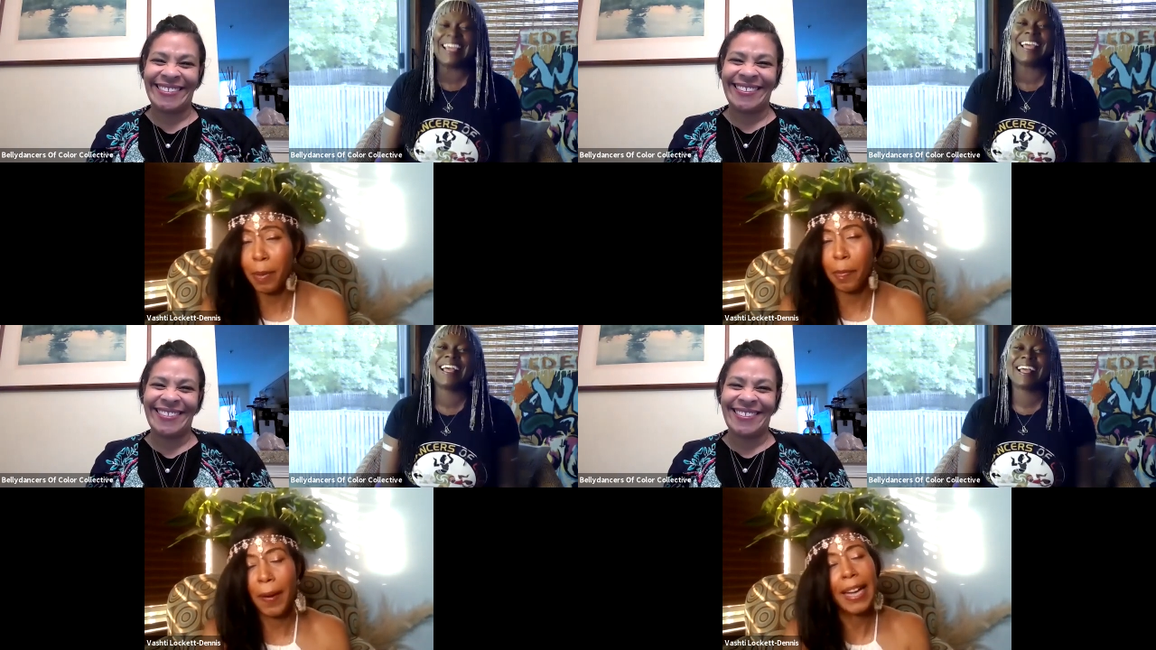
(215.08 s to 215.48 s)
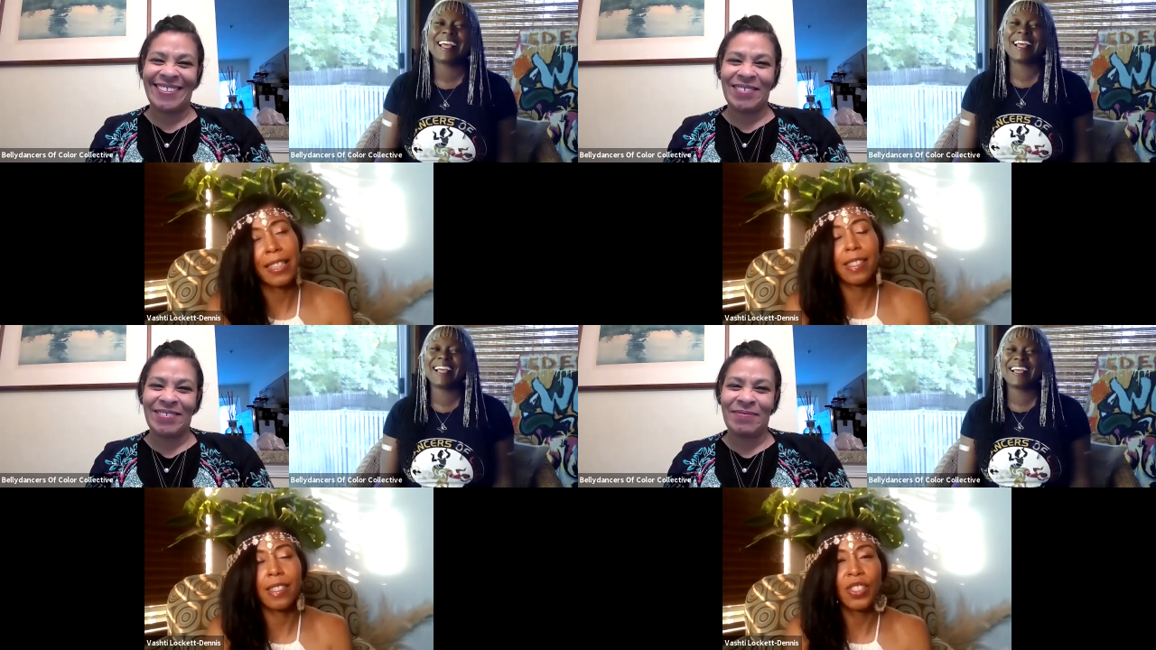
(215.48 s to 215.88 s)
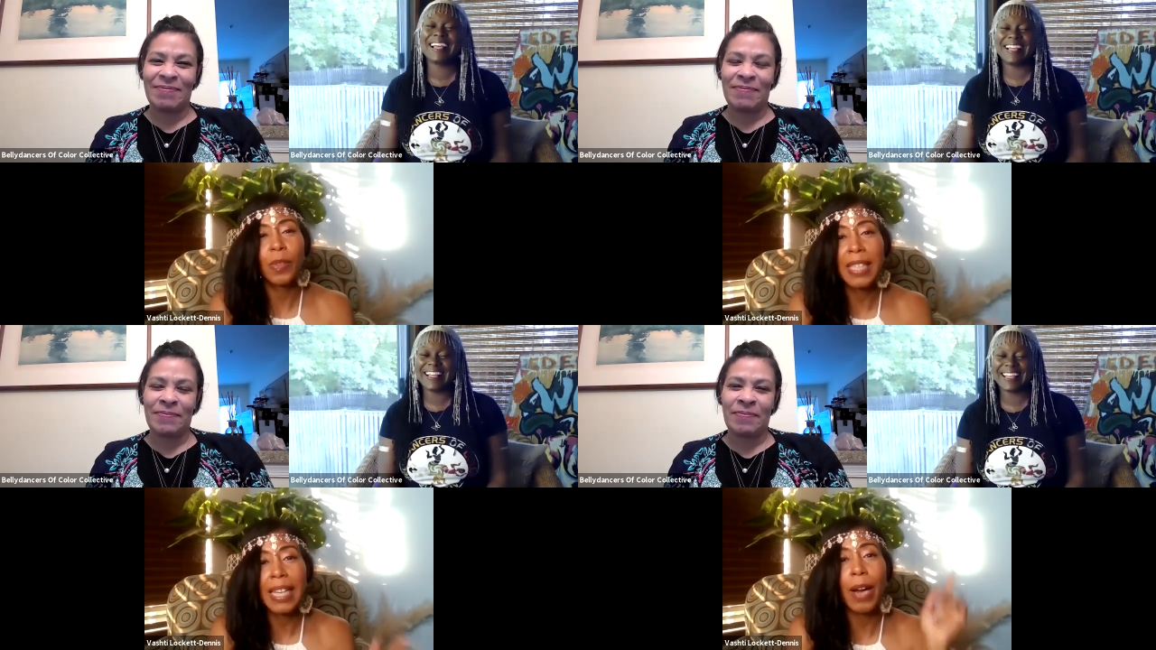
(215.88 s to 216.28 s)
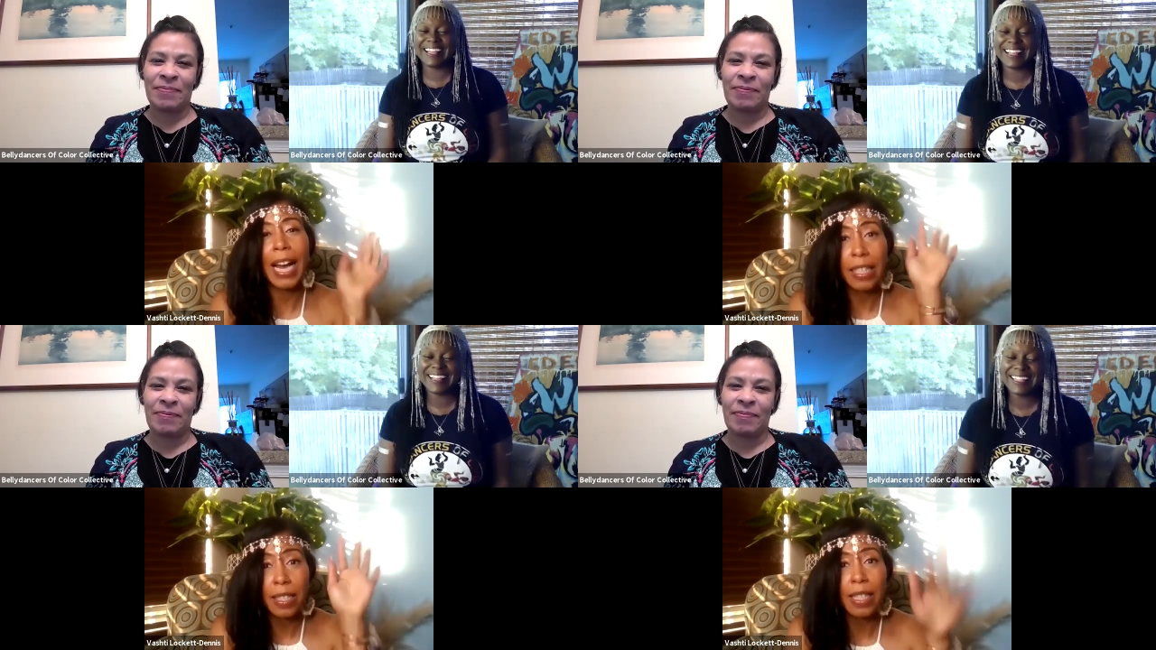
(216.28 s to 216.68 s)
Speaker 1: me up to practice? And she was like,
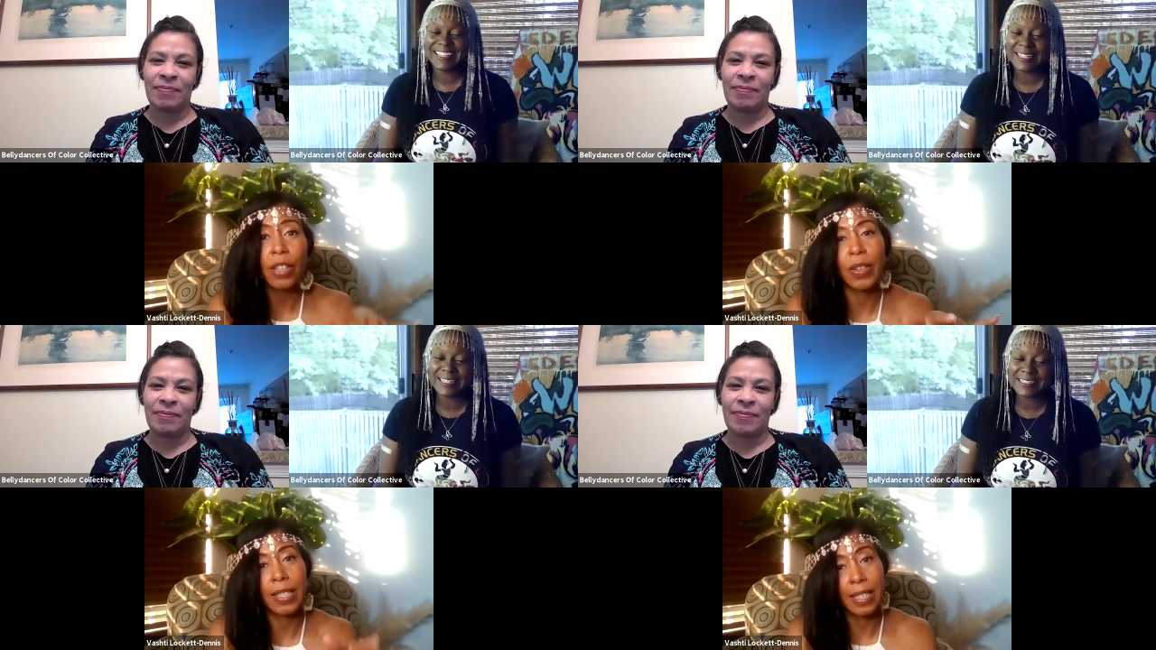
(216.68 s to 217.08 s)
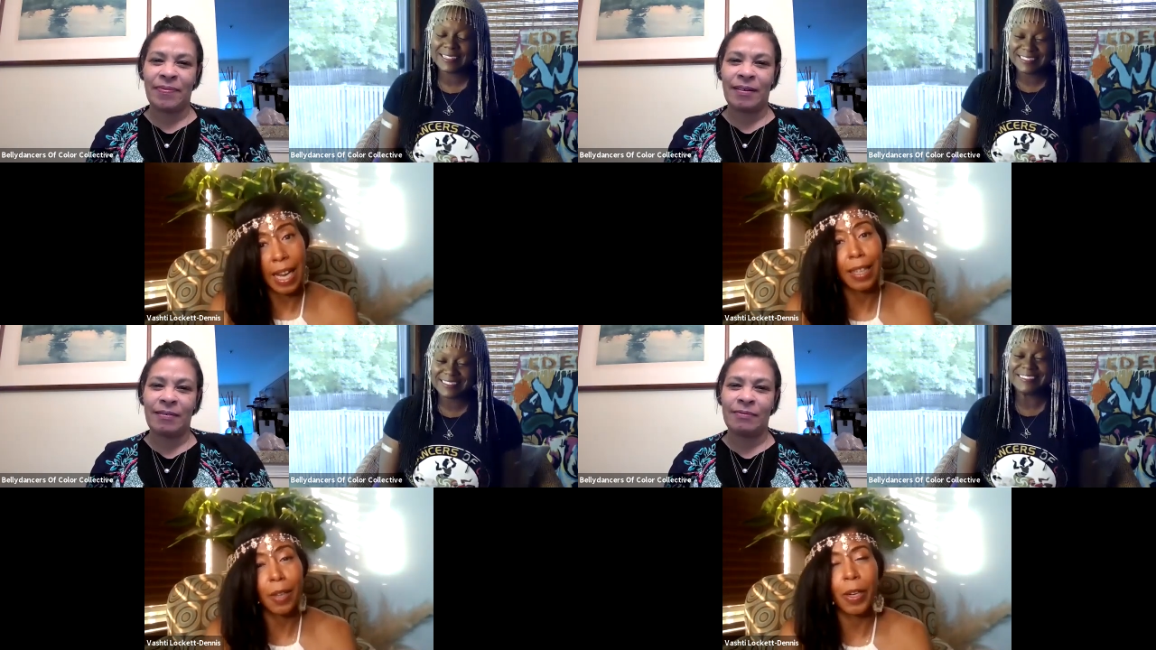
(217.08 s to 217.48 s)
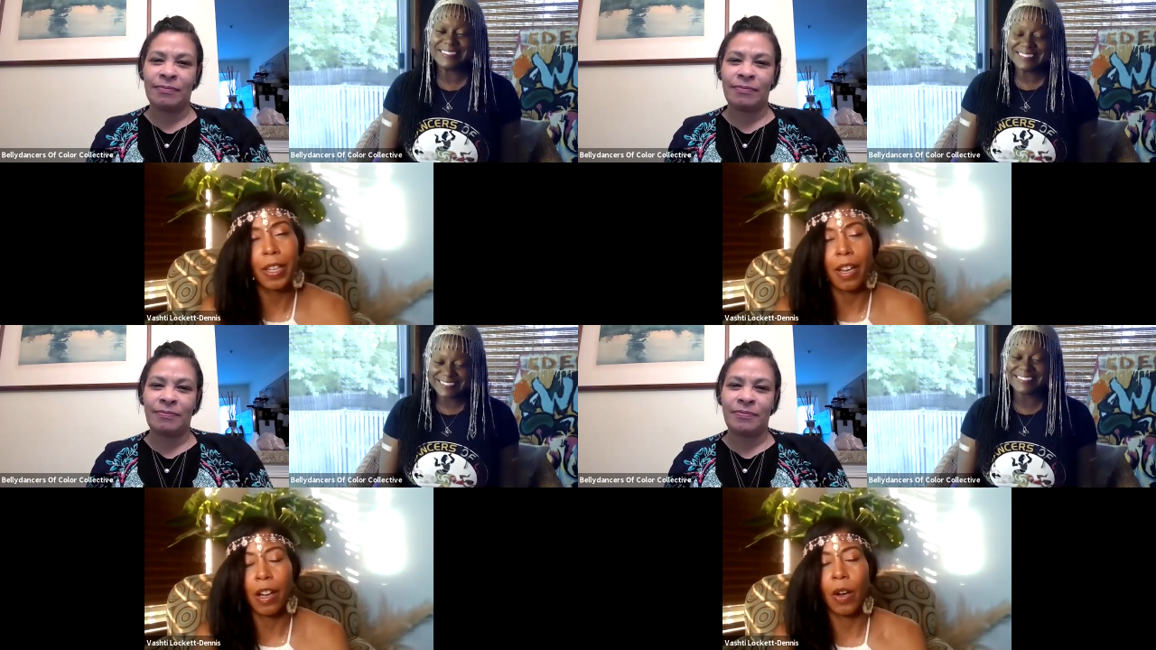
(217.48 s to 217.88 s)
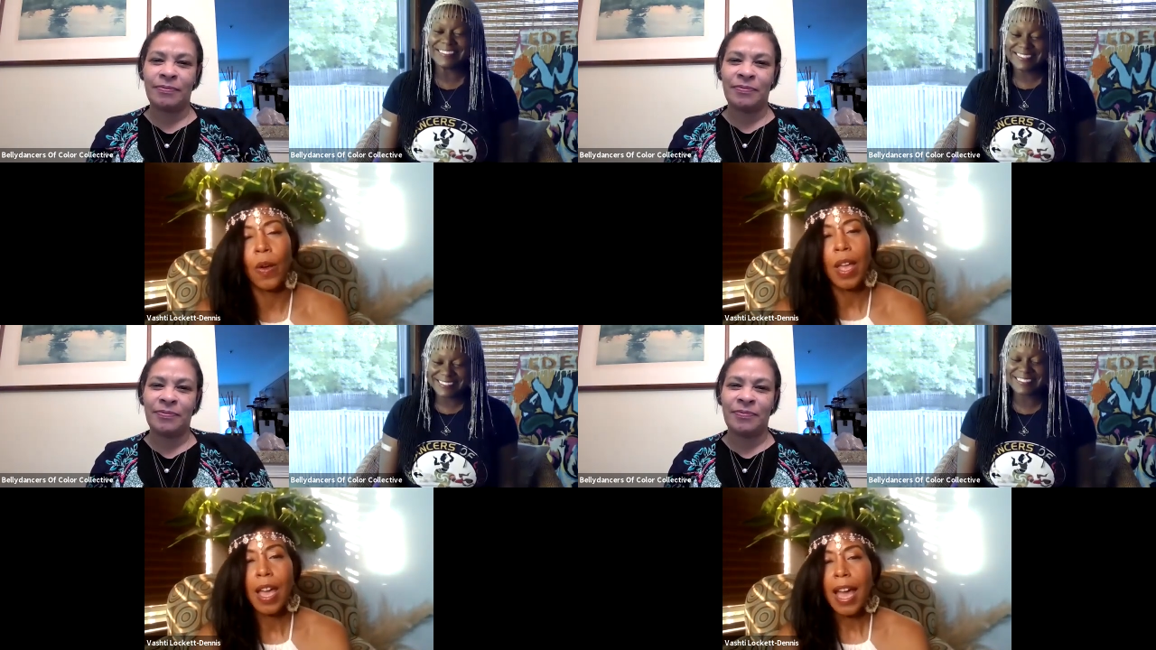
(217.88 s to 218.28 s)
I can tell you exactly where to go.
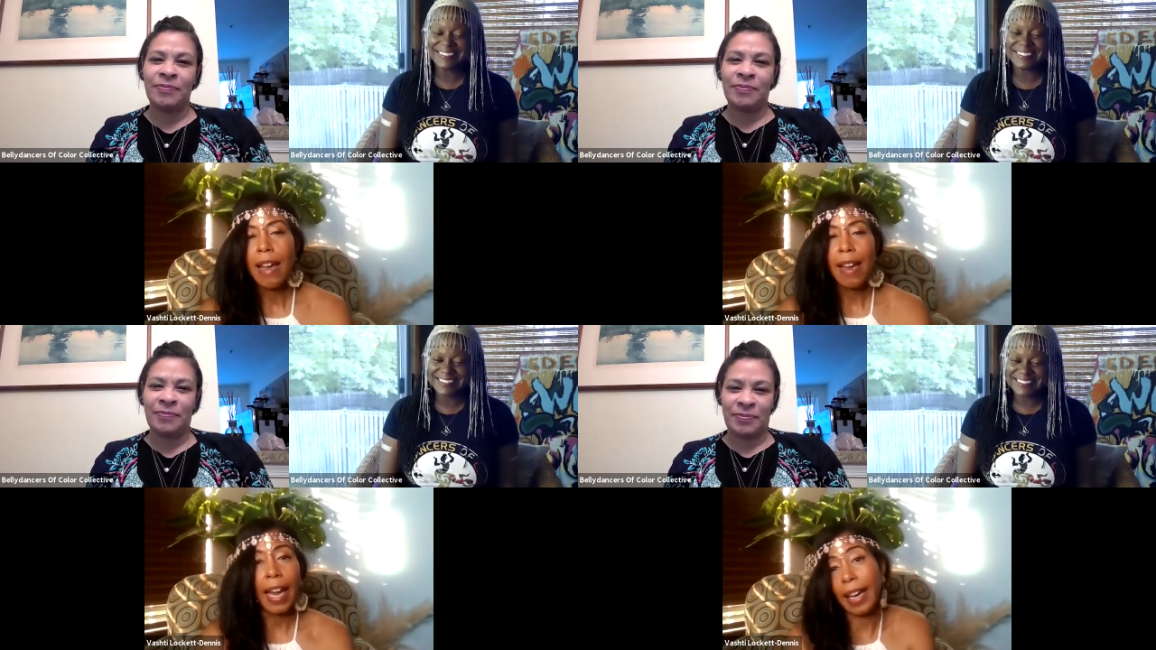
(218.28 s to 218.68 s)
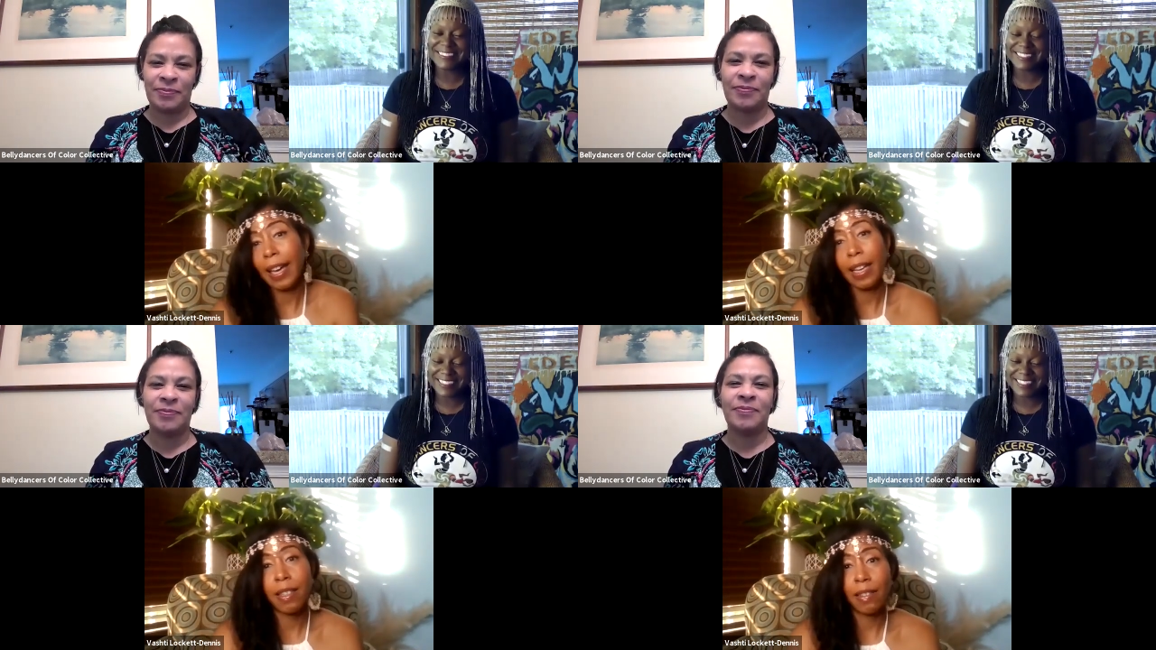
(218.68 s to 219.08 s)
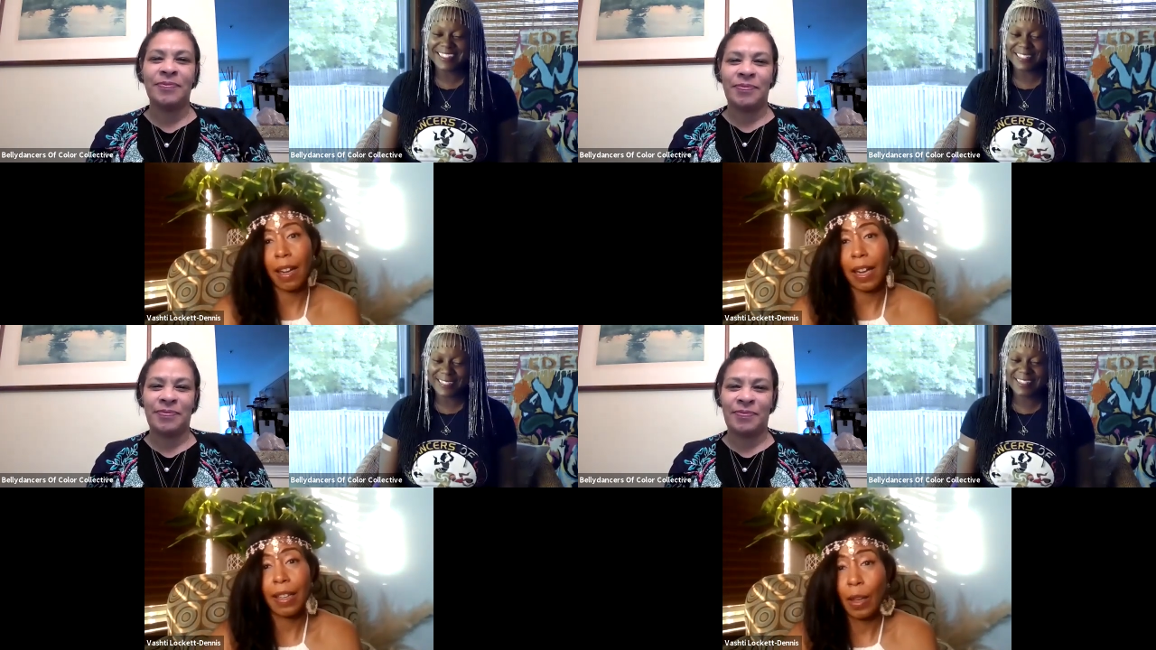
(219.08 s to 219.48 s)
And